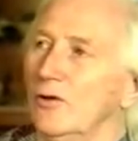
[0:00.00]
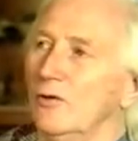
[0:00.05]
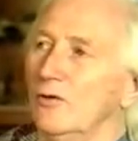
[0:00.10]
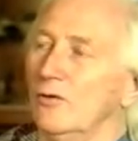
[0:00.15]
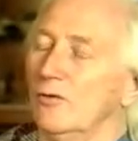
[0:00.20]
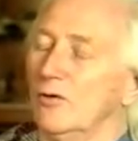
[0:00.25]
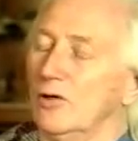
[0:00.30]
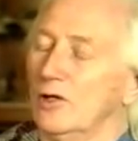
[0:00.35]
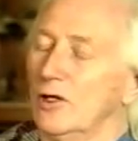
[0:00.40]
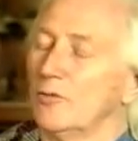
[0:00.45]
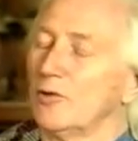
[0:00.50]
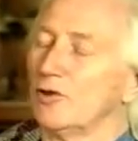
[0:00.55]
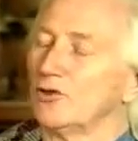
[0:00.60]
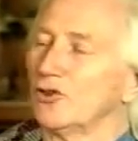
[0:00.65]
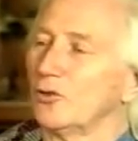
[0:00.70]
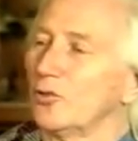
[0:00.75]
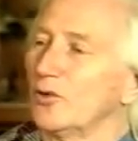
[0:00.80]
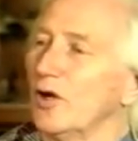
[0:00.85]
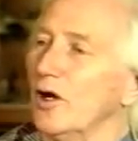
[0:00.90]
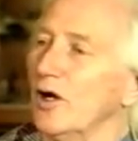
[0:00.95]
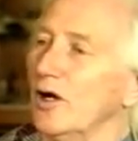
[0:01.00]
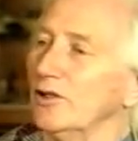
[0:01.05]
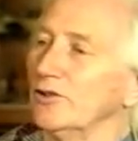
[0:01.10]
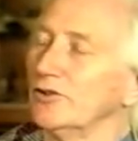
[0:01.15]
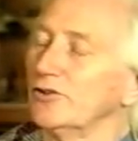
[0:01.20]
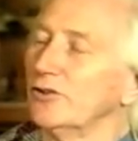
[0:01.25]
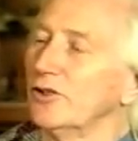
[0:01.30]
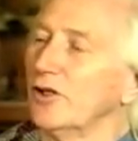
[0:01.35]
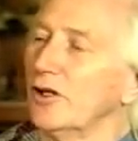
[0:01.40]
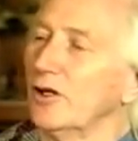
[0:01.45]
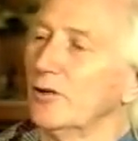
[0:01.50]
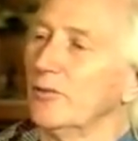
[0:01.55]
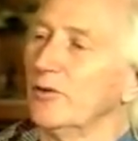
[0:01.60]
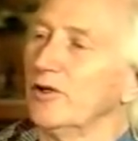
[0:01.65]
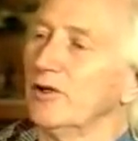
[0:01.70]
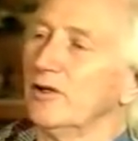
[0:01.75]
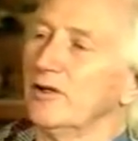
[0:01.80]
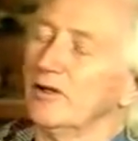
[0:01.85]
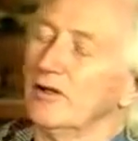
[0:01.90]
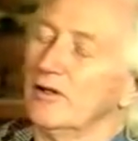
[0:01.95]
Well, I'm not surprised. I
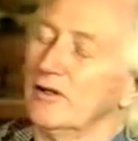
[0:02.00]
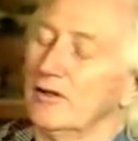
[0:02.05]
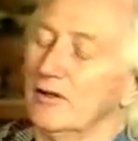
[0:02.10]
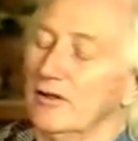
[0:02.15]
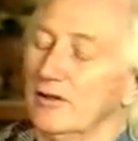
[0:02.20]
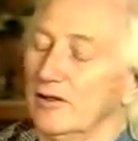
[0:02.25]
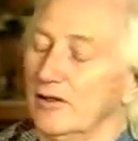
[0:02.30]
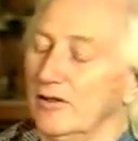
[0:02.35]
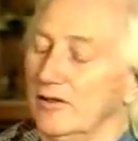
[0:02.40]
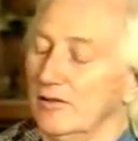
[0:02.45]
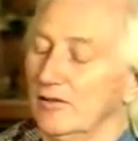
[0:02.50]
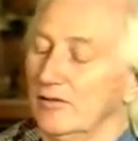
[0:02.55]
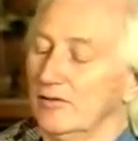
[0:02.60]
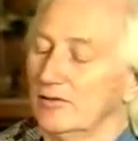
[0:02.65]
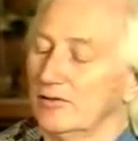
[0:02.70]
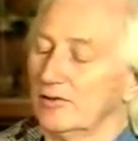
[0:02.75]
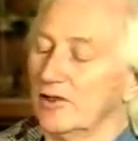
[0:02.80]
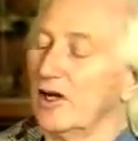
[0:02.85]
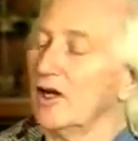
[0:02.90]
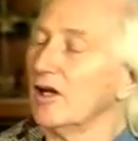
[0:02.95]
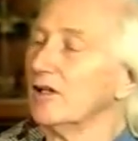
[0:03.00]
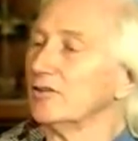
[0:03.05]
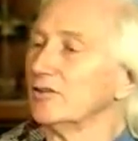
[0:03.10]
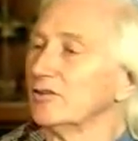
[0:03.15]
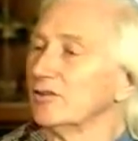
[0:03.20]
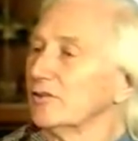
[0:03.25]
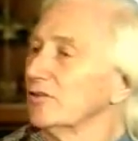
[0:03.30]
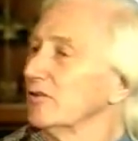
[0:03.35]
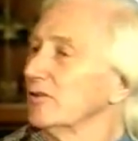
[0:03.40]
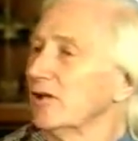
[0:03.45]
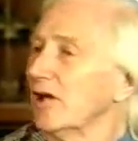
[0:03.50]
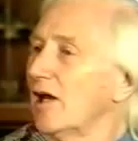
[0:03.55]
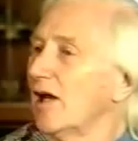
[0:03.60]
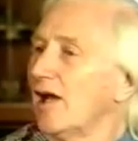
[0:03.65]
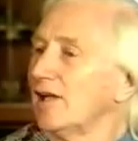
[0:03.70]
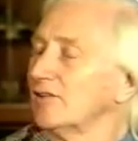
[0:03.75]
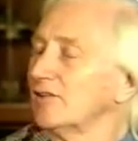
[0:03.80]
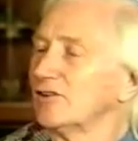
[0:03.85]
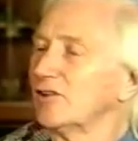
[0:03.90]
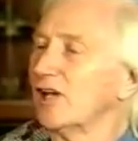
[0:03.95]
mean, science
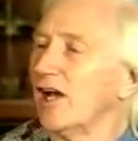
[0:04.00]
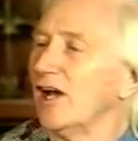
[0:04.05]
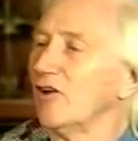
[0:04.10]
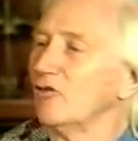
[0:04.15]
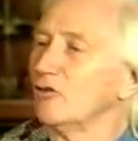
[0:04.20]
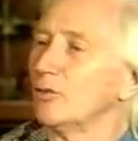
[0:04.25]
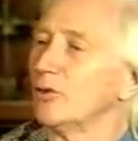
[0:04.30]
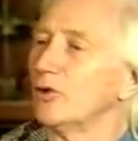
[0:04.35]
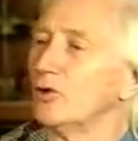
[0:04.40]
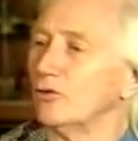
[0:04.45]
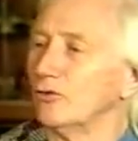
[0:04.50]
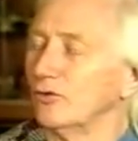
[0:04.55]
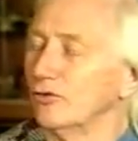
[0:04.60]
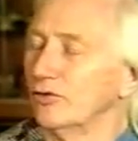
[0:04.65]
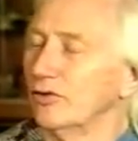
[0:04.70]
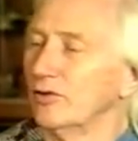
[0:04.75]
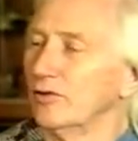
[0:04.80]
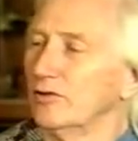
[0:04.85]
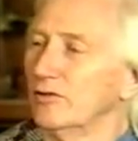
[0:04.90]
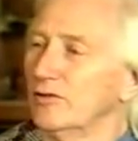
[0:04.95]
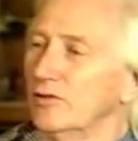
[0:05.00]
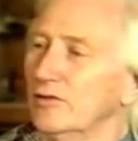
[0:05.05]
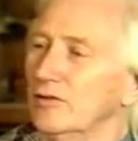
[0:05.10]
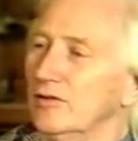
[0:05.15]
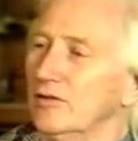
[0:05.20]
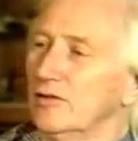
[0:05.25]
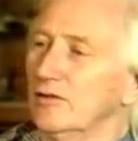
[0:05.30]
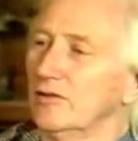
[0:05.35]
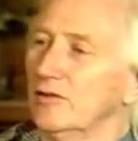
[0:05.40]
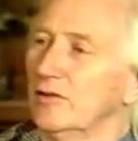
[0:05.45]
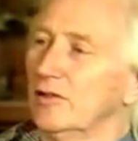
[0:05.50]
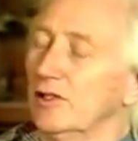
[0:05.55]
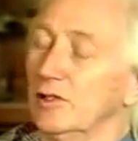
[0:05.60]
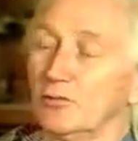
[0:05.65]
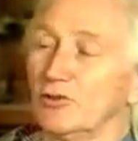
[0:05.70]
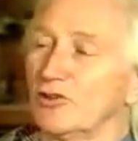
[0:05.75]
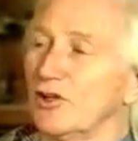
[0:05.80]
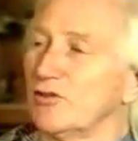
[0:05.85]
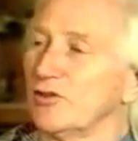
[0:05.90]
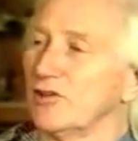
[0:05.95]
has to have proof. It
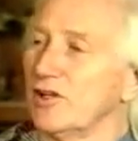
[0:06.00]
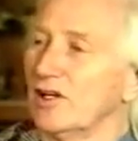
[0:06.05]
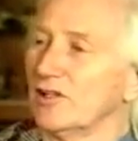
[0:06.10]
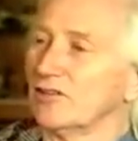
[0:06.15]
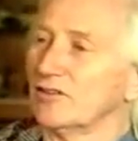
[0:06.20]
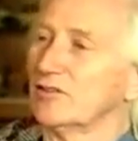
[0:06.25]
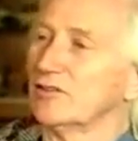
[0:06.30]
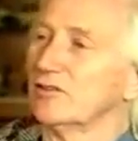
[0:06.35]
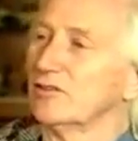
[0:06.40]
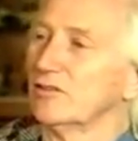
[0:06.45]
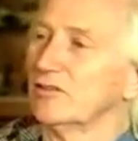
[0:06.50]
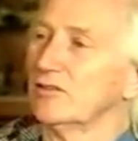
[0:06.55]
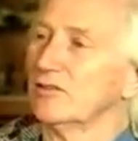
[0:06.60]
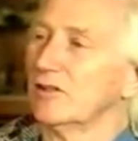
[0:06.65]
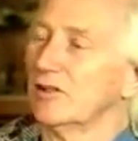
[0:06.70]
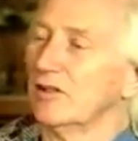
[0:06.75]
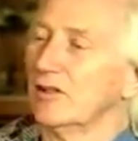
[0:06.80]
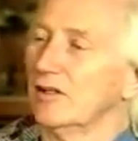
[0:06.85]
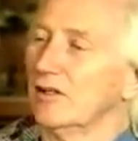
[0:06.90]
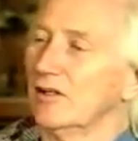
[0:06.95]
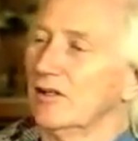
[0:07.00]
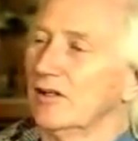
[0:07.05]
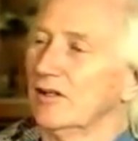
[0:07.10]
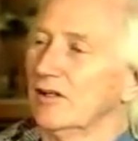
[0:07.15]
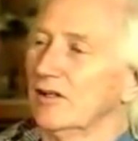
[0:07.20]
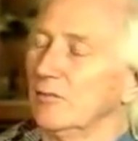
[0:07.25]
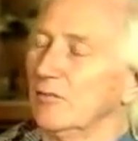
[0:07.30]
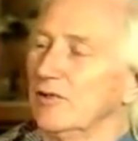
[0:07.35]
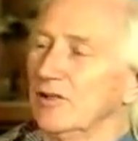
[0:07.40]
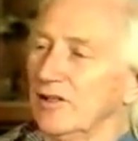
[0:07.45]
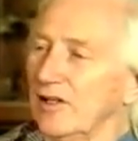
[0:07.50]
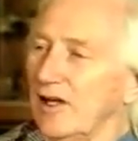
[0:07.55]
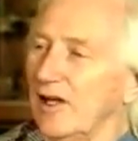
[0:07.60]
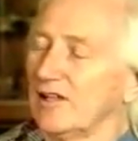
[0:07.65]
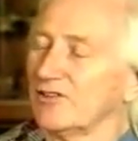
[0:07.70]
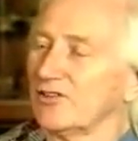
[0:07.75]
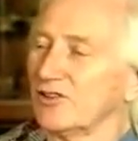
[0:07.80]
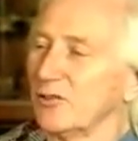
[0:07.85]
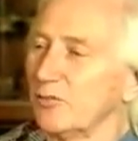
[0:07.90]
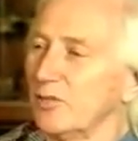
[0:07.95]
was ever thus. I mean, there
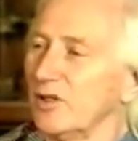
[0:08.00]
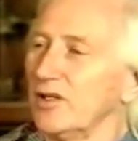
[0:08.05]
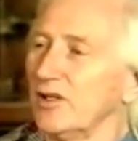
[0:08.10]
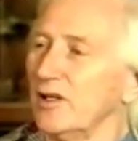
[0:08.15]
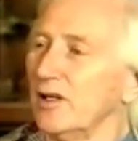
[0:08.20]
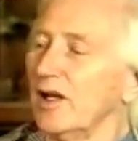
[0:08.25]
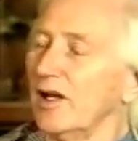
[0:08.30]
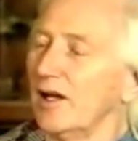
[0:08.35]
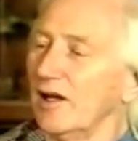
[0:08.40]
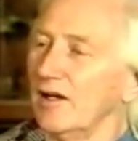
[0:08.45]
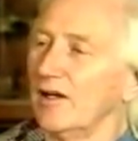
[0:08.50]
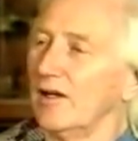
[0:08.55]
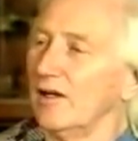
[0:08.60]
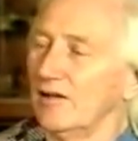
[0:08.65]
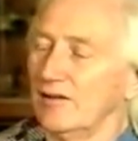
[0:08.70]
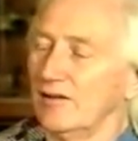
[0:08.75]
has to be a